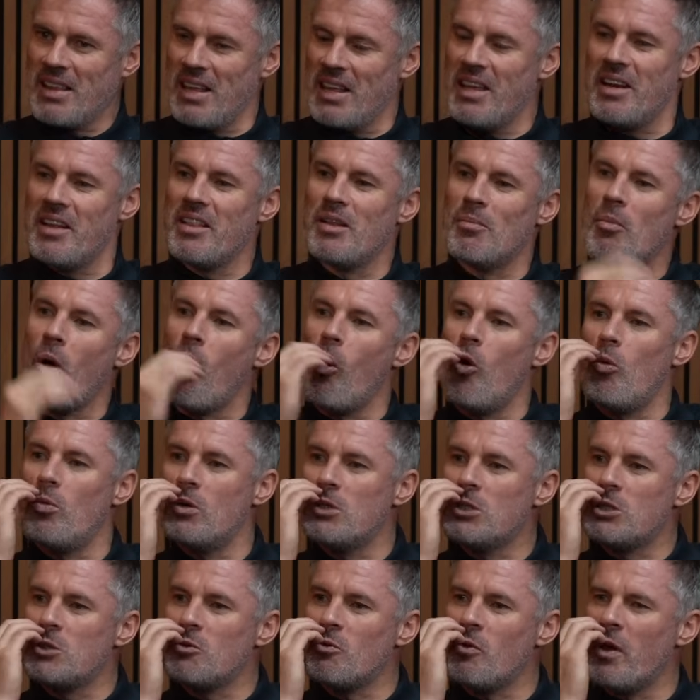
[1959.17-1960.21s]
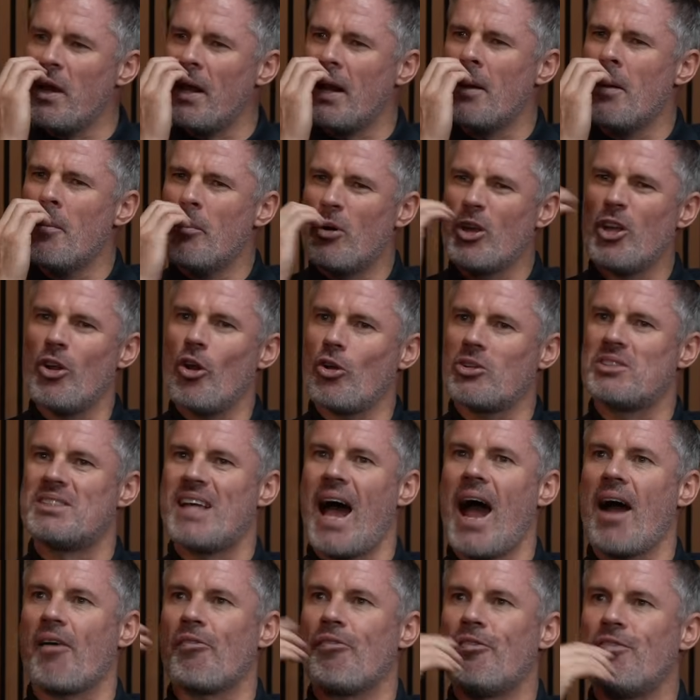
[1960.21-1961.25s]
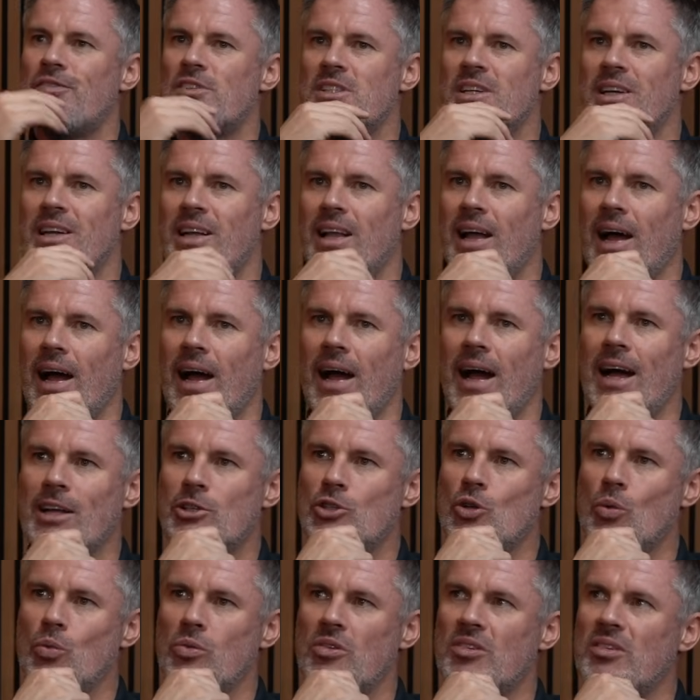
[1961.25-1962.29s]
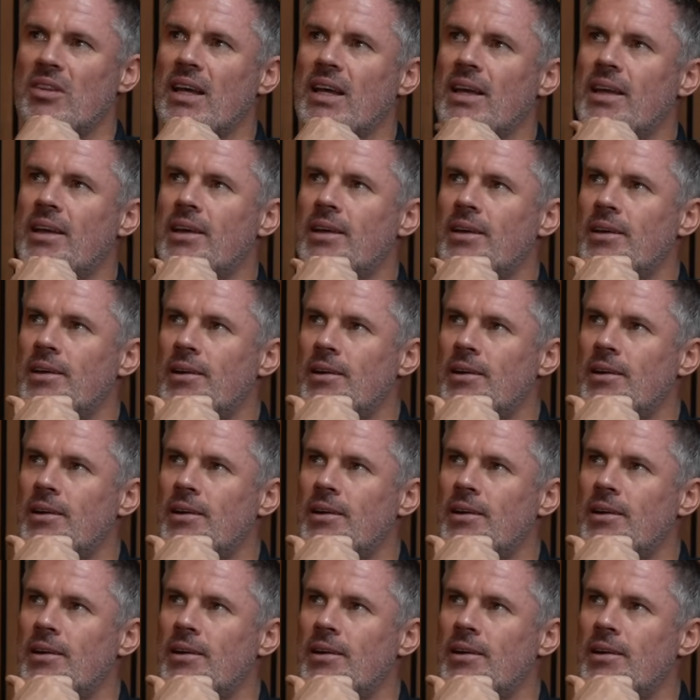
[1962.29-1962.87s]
You're in the moment, really, but you're not daft. I don't think.